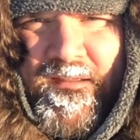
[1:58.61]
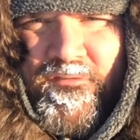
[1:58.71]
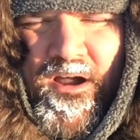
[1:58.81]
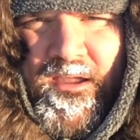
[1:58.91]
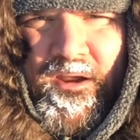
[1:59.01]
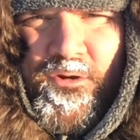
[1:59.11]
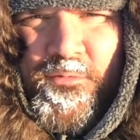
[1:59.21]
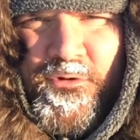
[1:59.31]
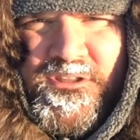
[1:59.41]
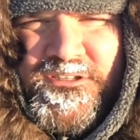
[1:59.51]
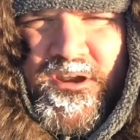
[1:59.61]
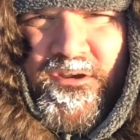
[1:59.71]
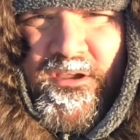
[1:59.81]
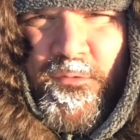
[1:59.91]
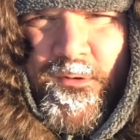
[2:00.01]
I've caught caribou in this
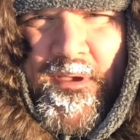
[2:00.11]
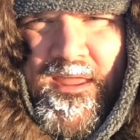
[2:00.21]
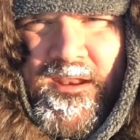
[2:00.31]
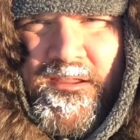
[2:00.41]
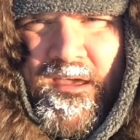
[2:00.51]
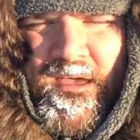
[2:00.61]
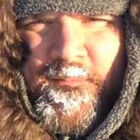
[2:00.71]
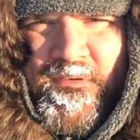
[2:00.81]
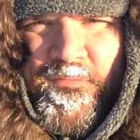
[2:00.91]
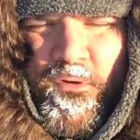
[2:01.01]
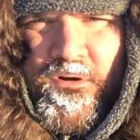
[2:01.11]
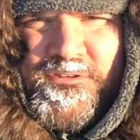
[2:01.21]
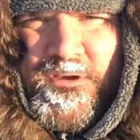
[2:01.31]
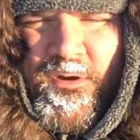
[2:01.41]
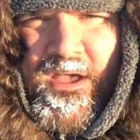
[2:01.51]
area where I'm headed before,
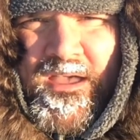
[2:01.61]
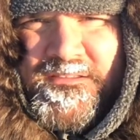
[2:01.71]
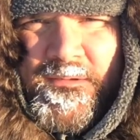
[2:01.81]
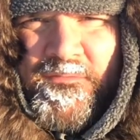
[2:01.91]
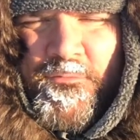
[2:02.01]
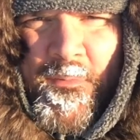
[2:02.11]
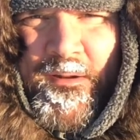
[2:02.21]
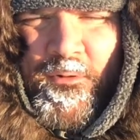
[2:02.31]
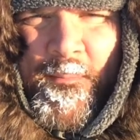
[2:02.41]
so some of you might